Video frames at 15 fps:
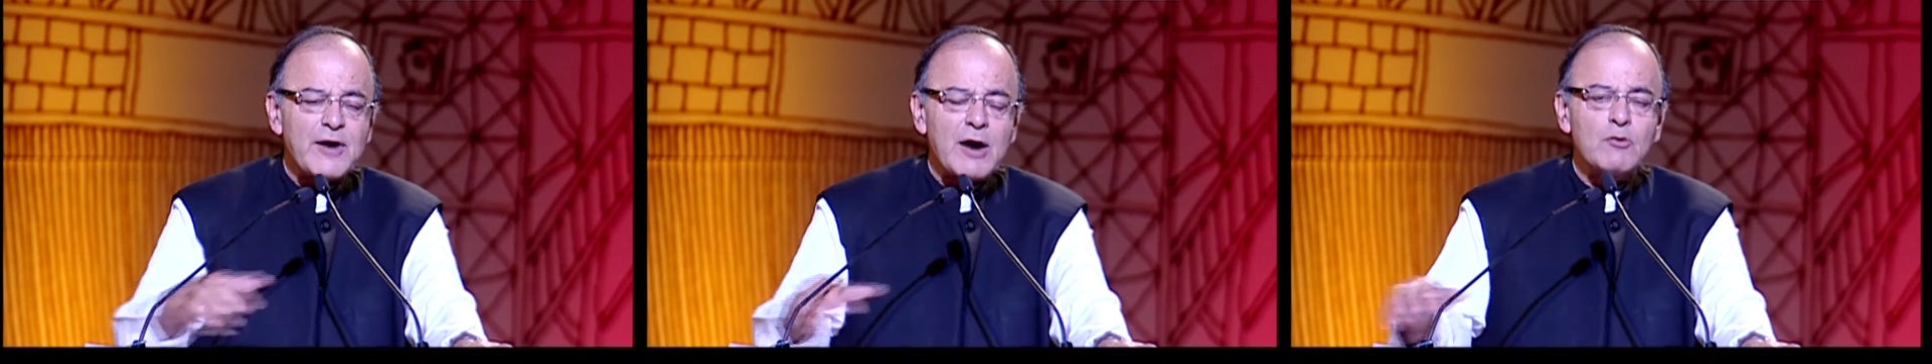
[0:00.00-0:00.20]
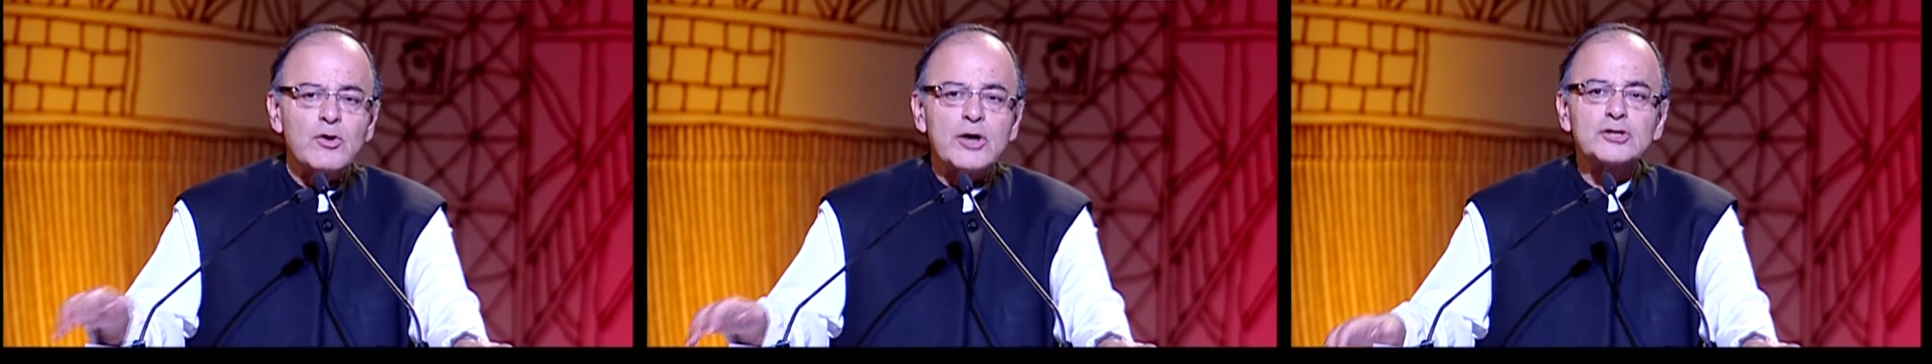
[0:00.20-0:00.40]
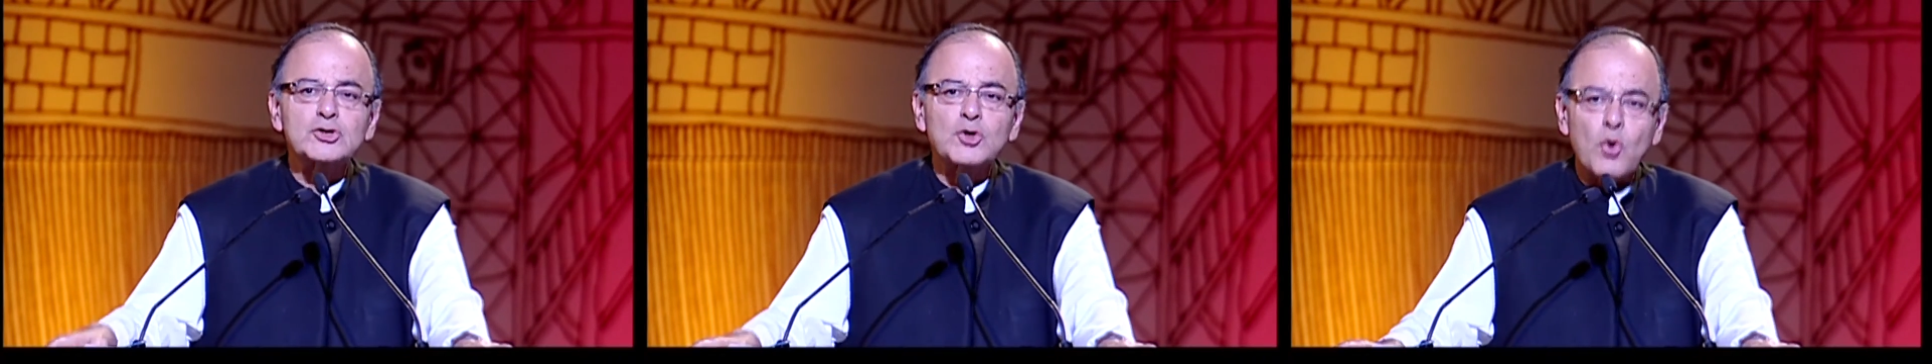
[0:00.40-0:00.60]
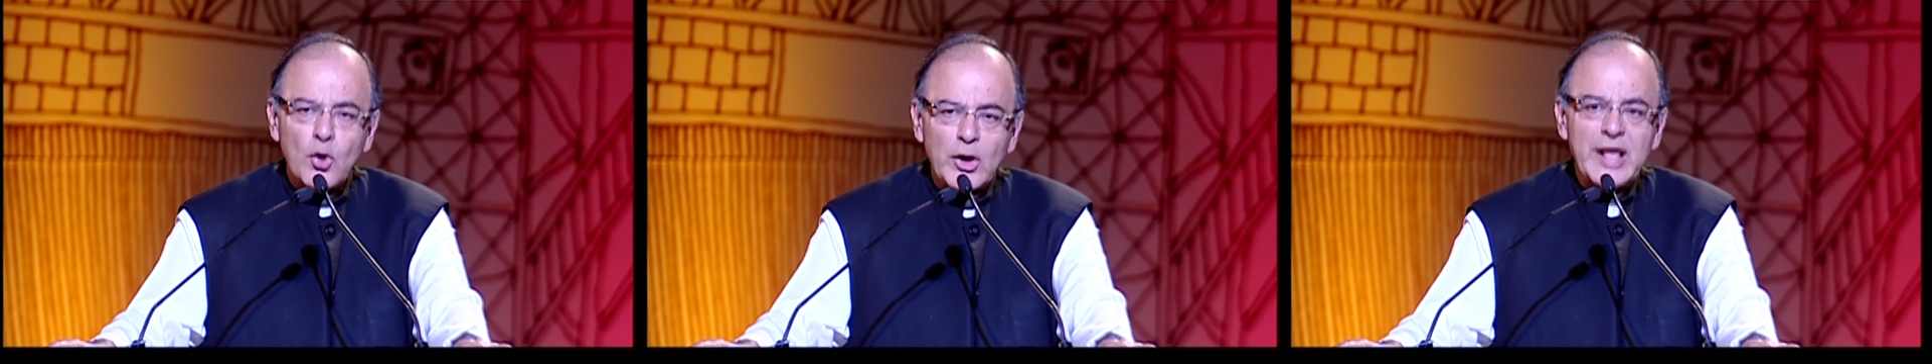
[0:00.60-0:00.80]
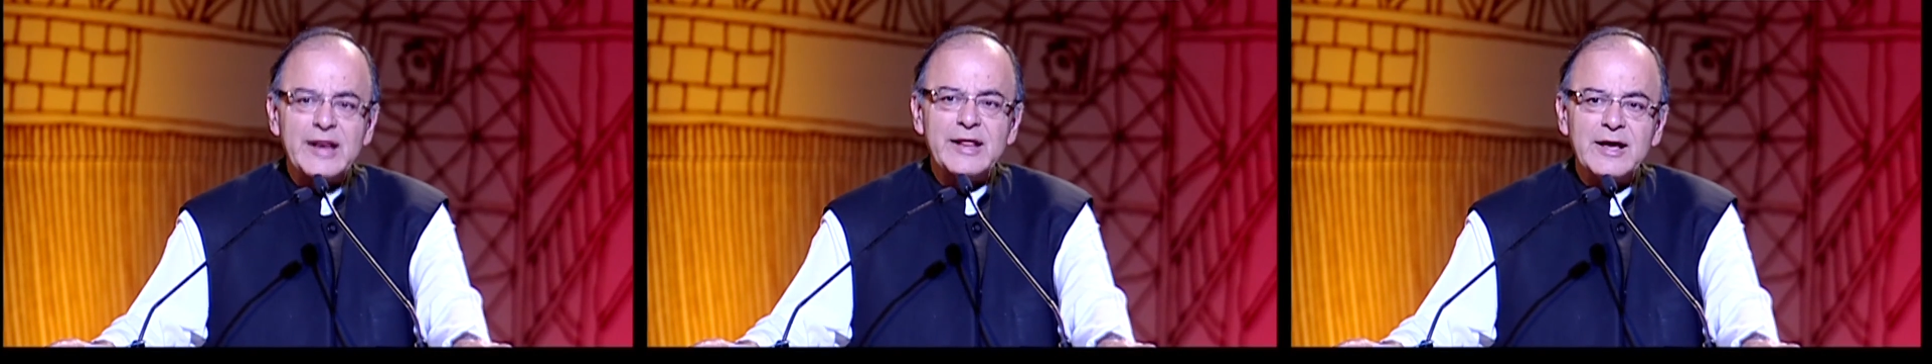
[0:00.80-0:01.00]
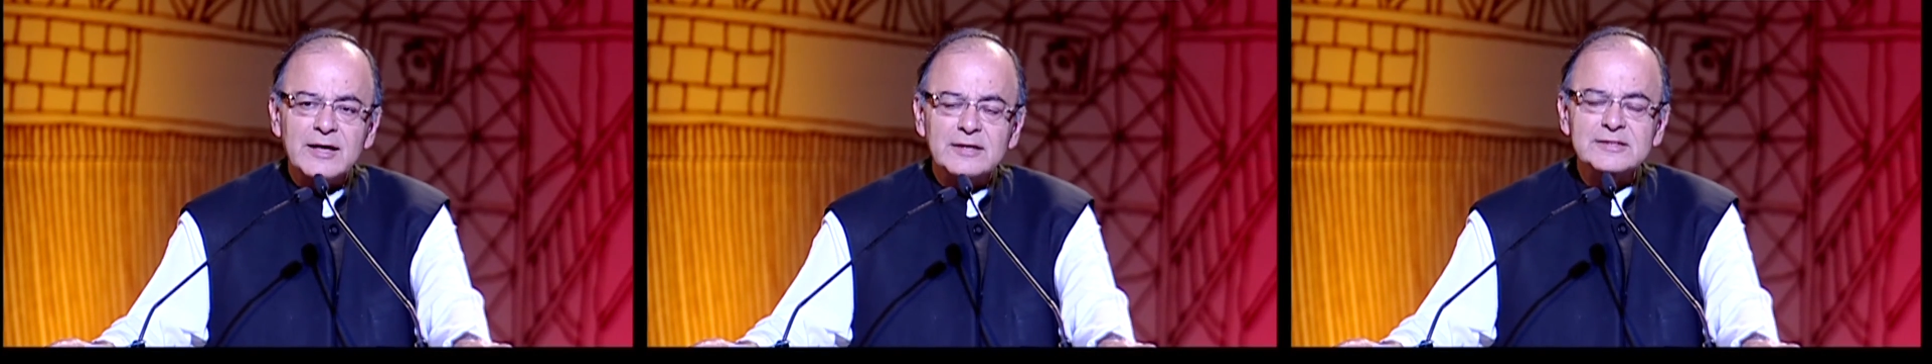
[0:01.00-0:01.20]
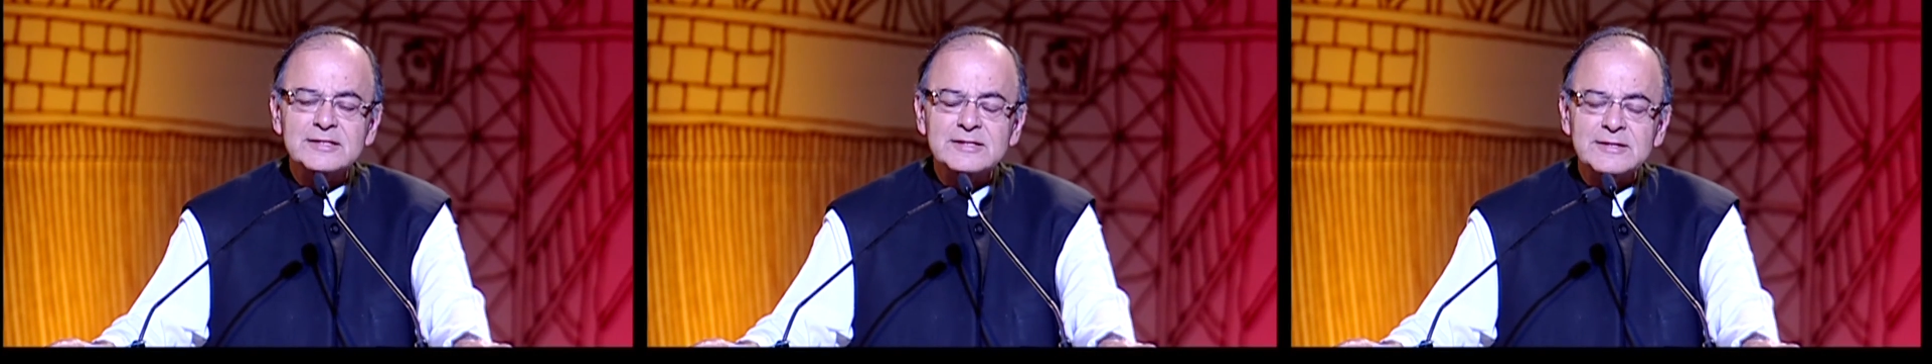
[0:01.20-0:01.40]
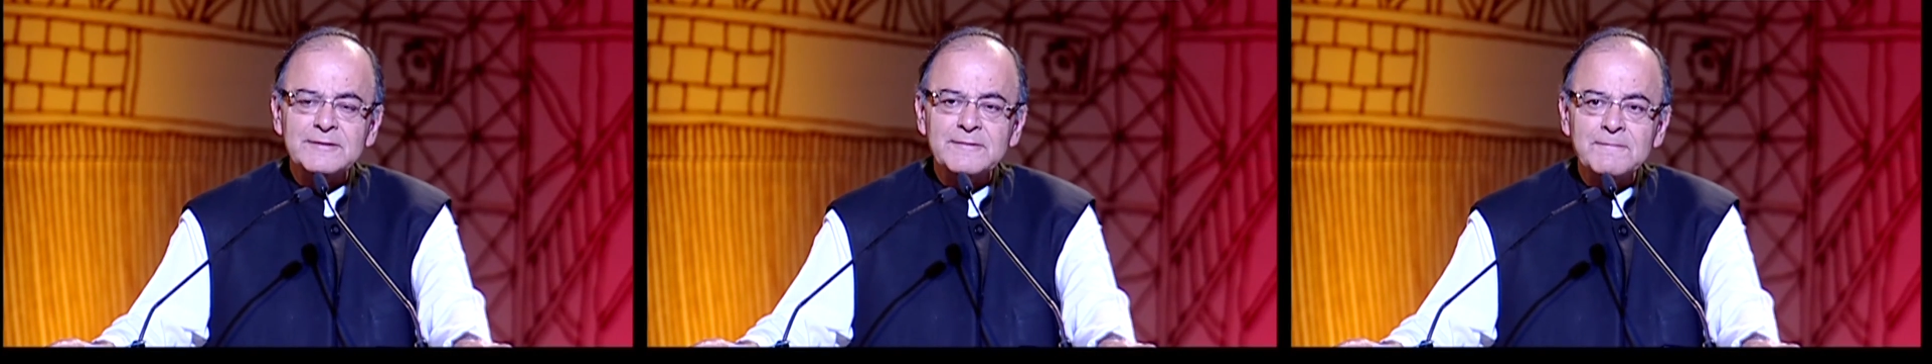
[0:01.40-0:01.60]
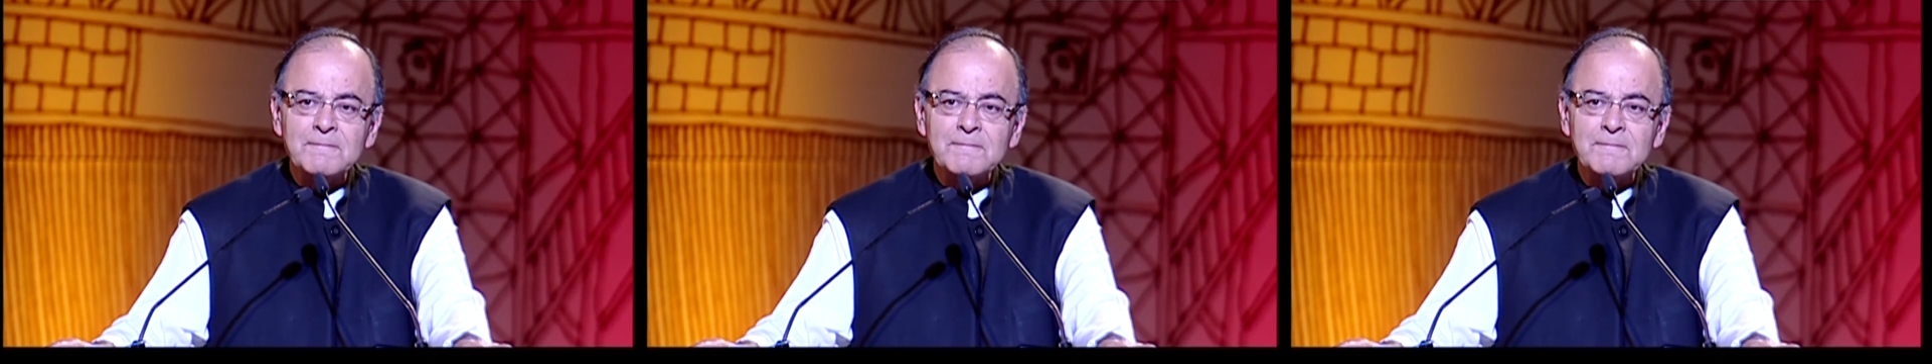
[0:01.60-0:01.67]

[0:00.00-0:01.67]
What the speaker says: found its core areas.